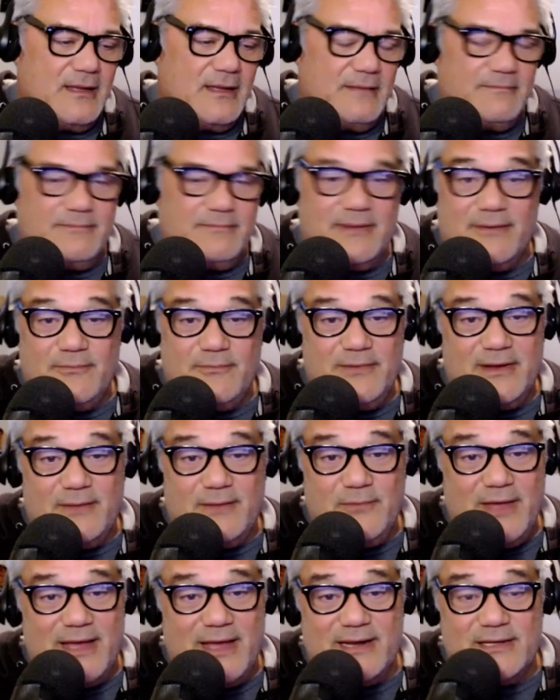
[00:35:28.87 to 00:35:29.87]
But
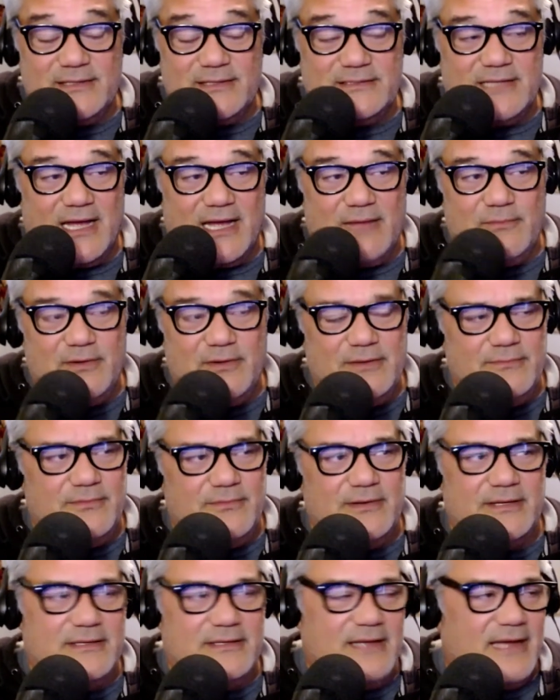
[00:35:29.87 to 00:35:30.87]
we had a good
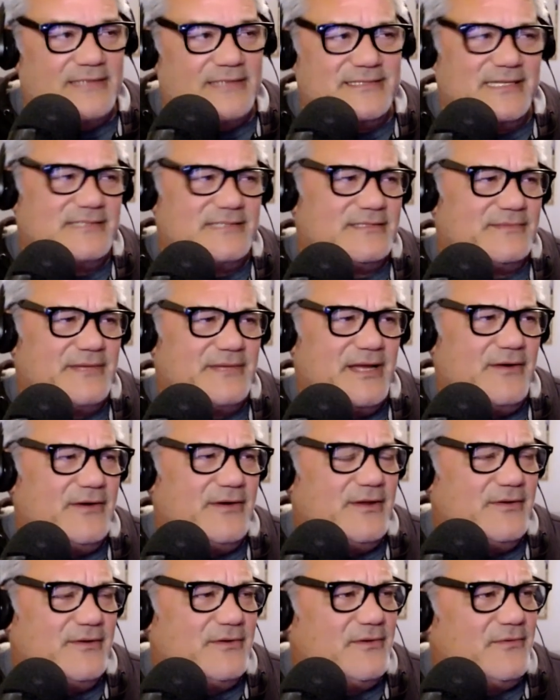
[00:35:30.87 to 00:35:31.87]
time. I sang some
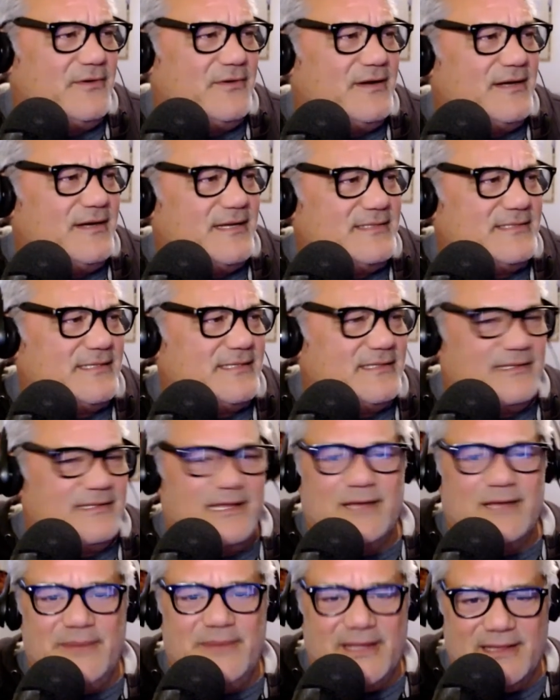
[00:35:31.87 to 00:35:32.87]
karaoke. What did I sing?
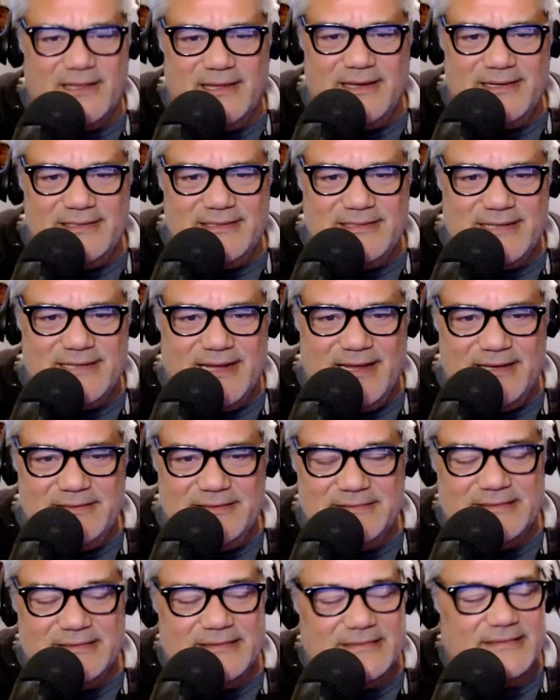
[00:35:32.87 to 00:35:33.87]
Luck Be a Lady Tonight.
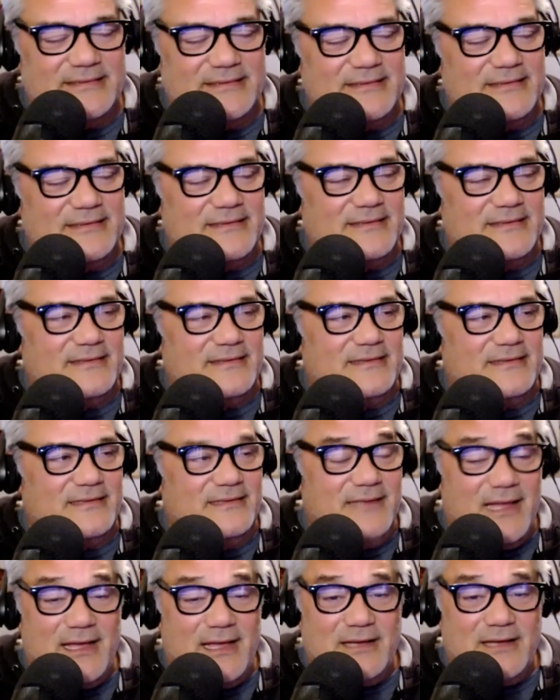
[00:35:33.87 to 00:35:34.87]

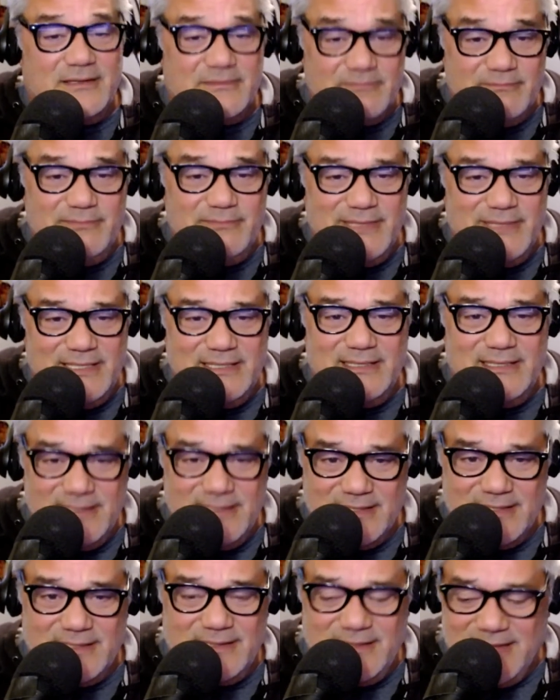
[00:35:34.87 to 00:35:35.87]
Luck be
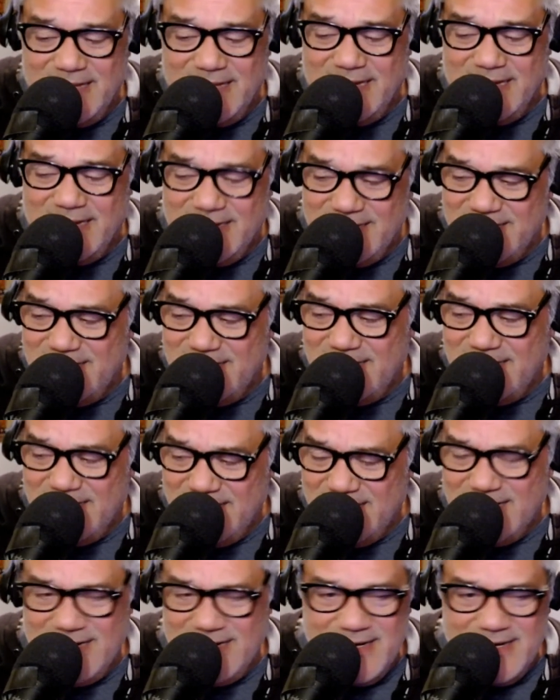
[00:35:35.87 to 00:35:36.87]
a
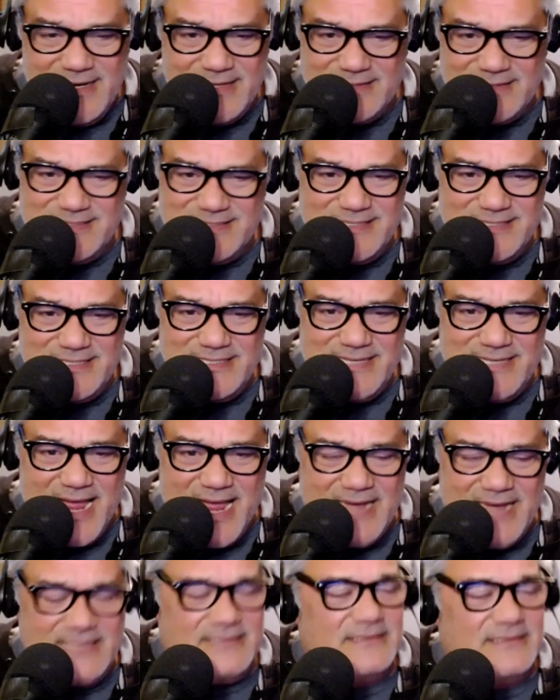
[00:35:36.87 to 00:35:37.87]
lady
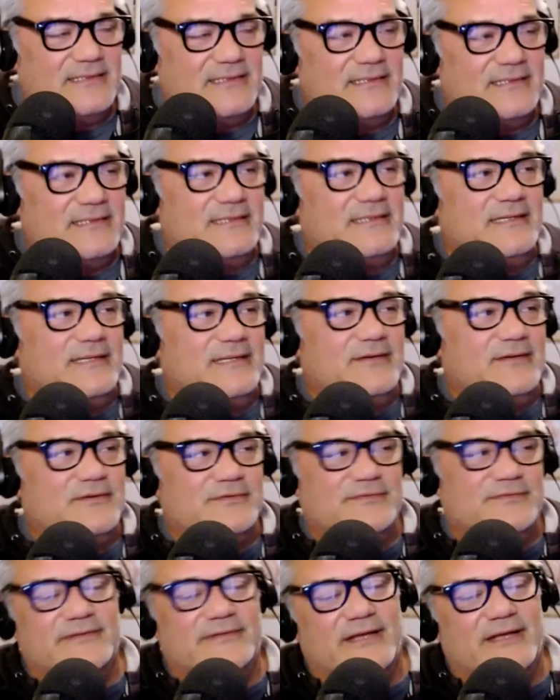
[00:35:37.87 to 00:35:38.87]
tonight. It
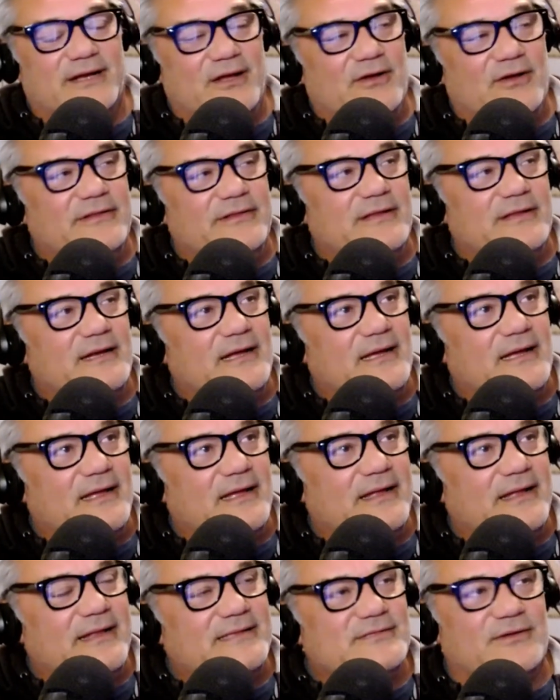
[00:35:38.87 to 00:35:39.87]
was, and then
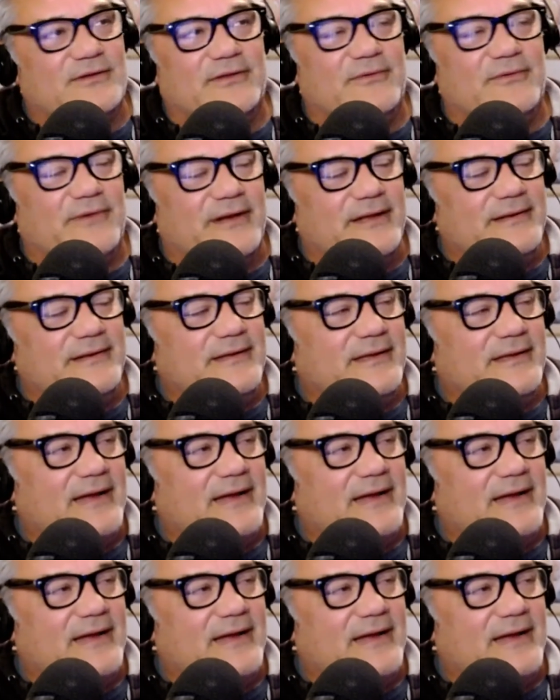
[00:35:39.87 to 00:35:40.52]
that's the only one I did.